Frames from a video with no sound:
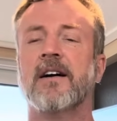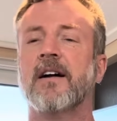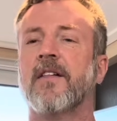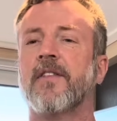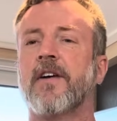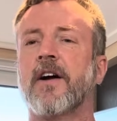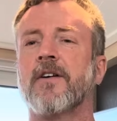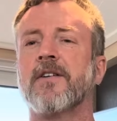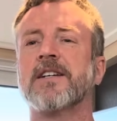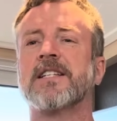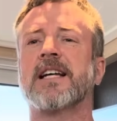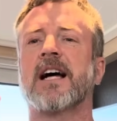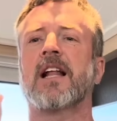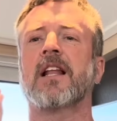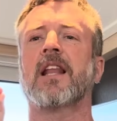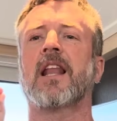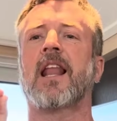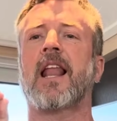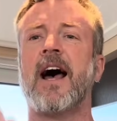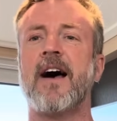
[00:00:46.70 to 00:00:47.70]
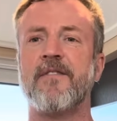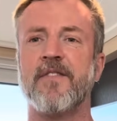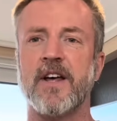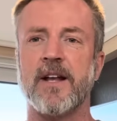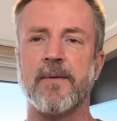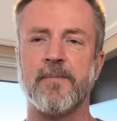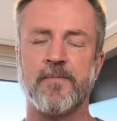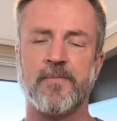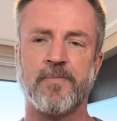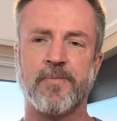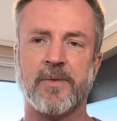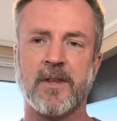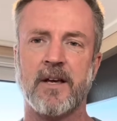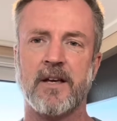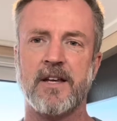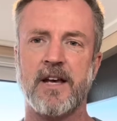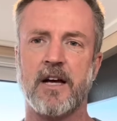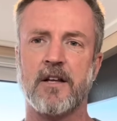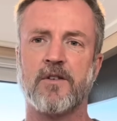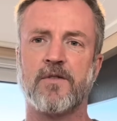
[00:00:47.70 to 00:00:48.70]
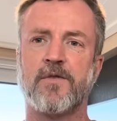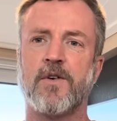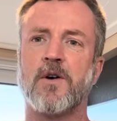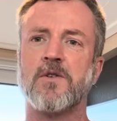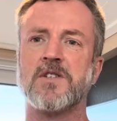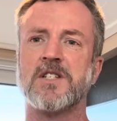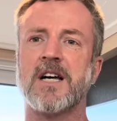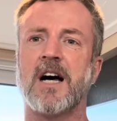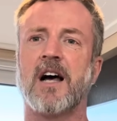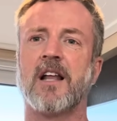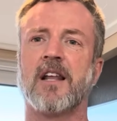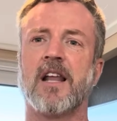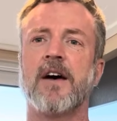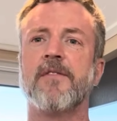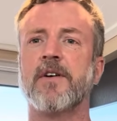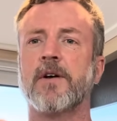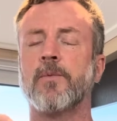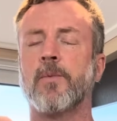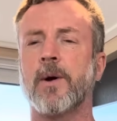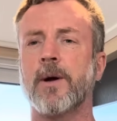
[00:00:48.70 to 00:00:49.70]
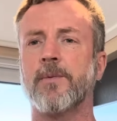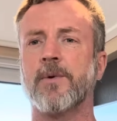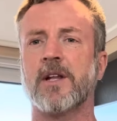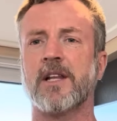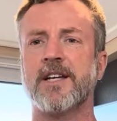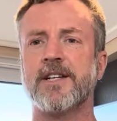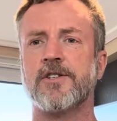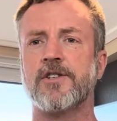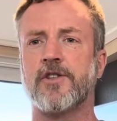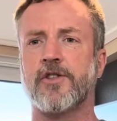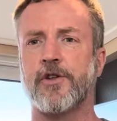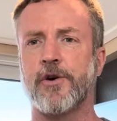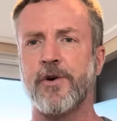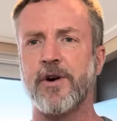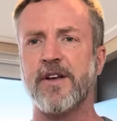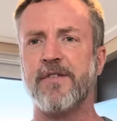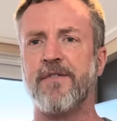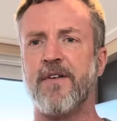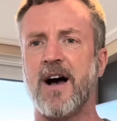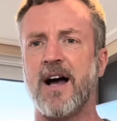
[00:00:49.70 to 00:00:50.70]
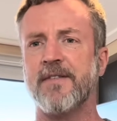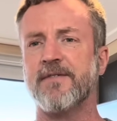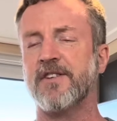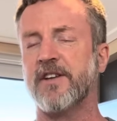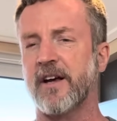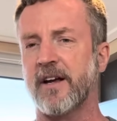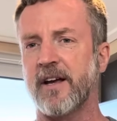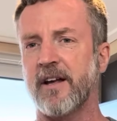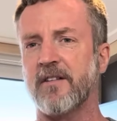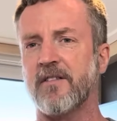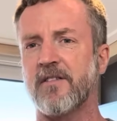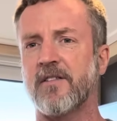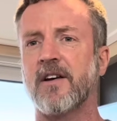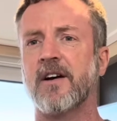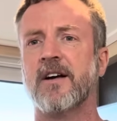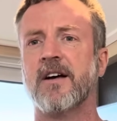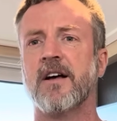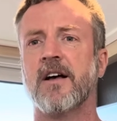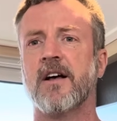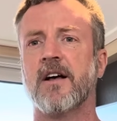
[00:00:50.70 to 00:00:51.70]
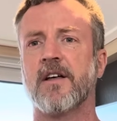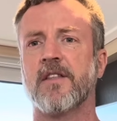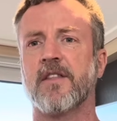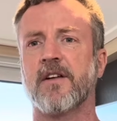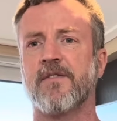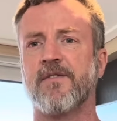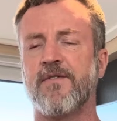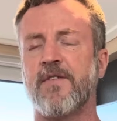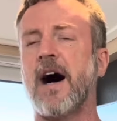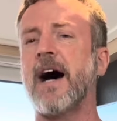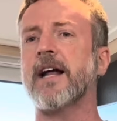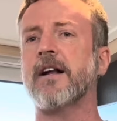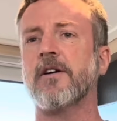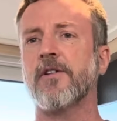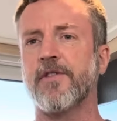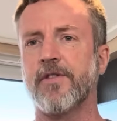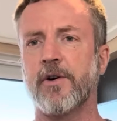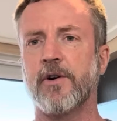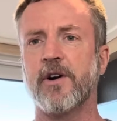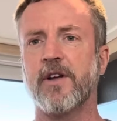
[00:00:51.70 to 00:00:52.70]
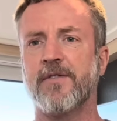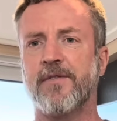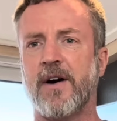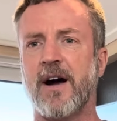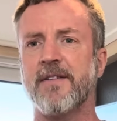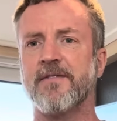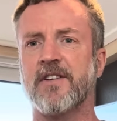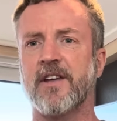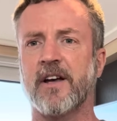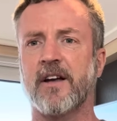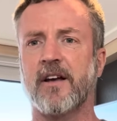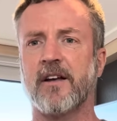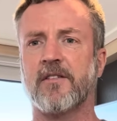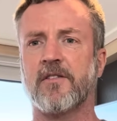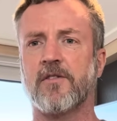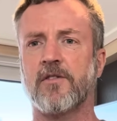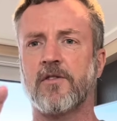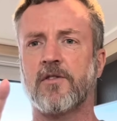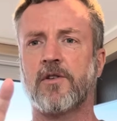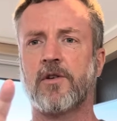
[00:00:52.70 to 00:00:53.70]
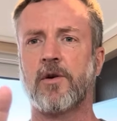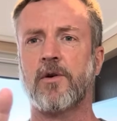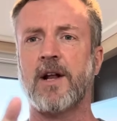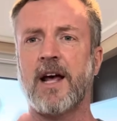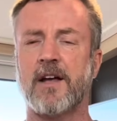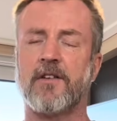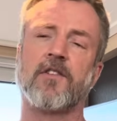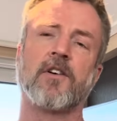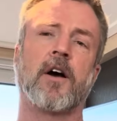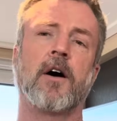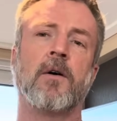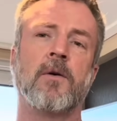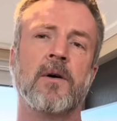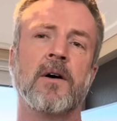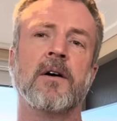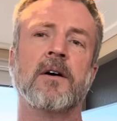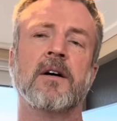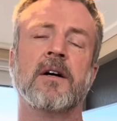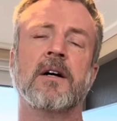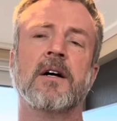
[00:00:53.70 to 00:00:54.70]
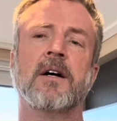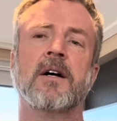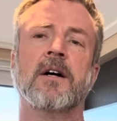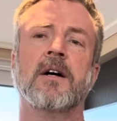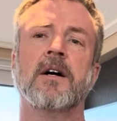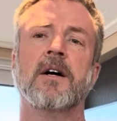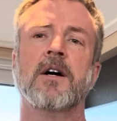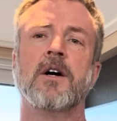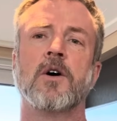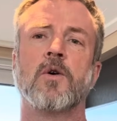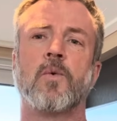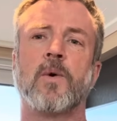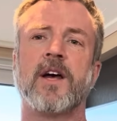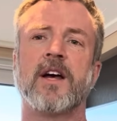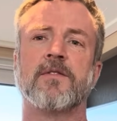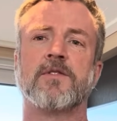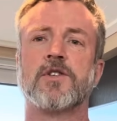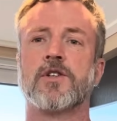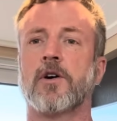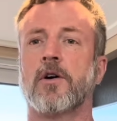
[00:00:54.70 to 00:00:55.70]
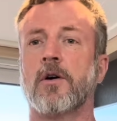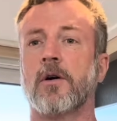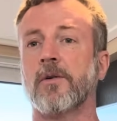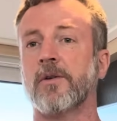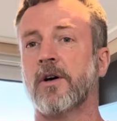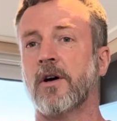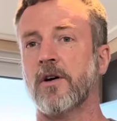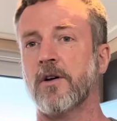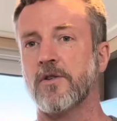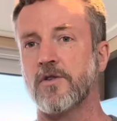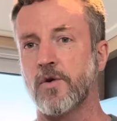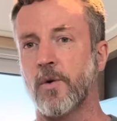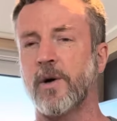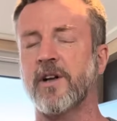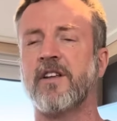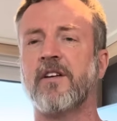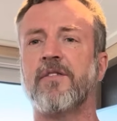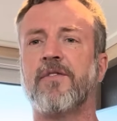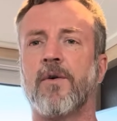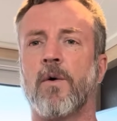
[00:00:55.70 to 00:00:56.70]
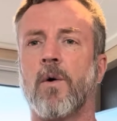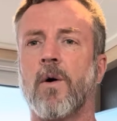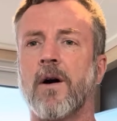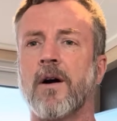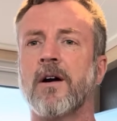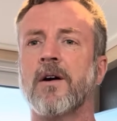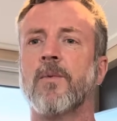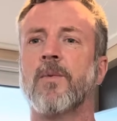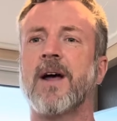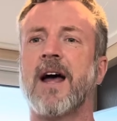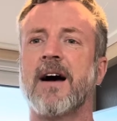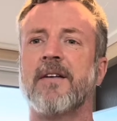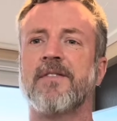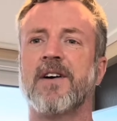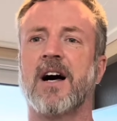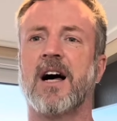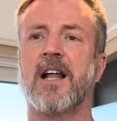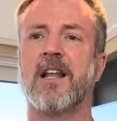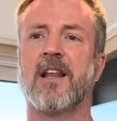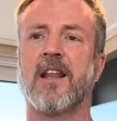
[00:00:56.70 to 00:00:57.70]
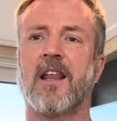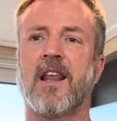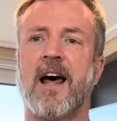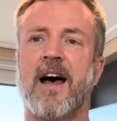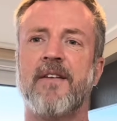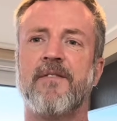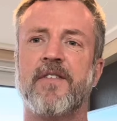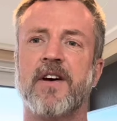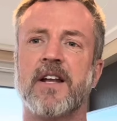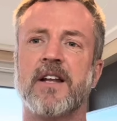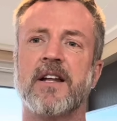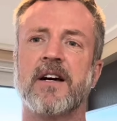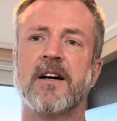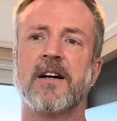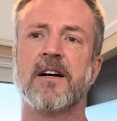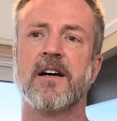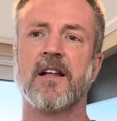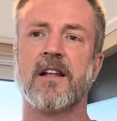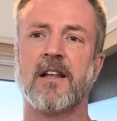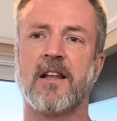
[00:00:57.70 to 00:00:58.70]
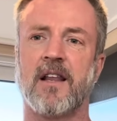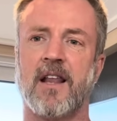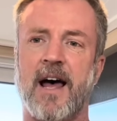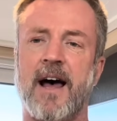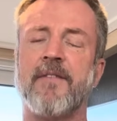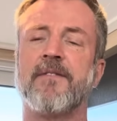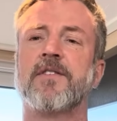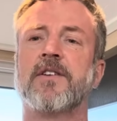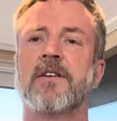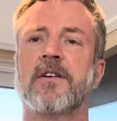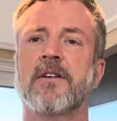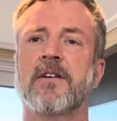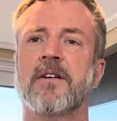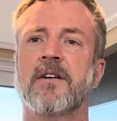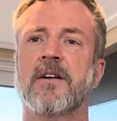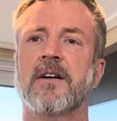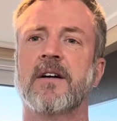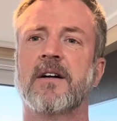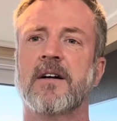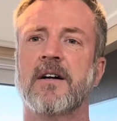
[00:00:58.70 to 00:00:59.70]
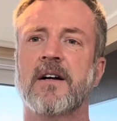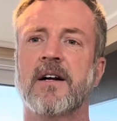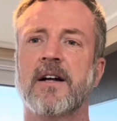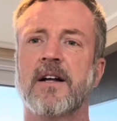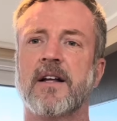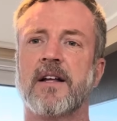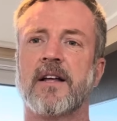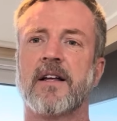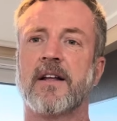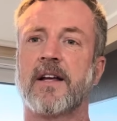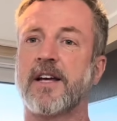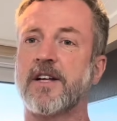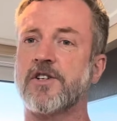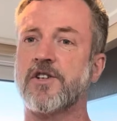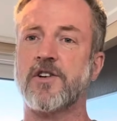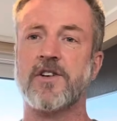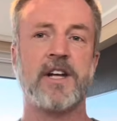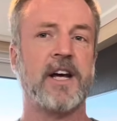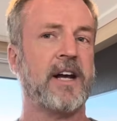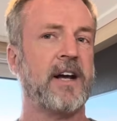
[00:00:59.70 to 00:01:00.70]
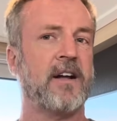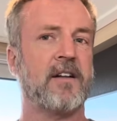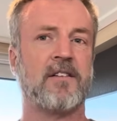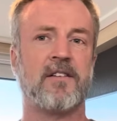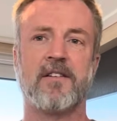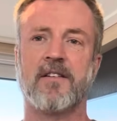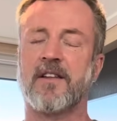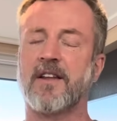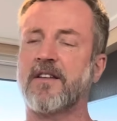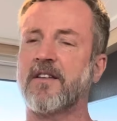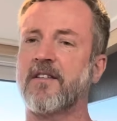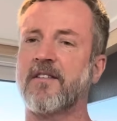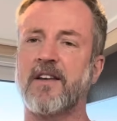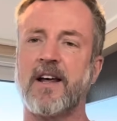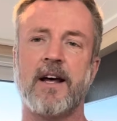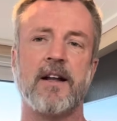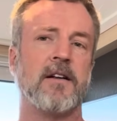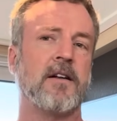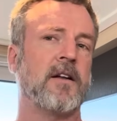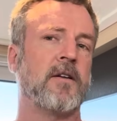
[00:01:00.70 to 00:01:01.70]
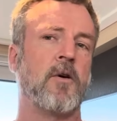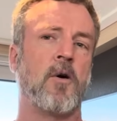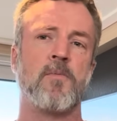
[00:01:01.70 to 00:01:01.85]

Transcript: there is 11. Yes, folks, 11. We released 35 tickets, the final 35 tickets two days ago. We have sold 24. We have 11 left get your tickets. This is it. No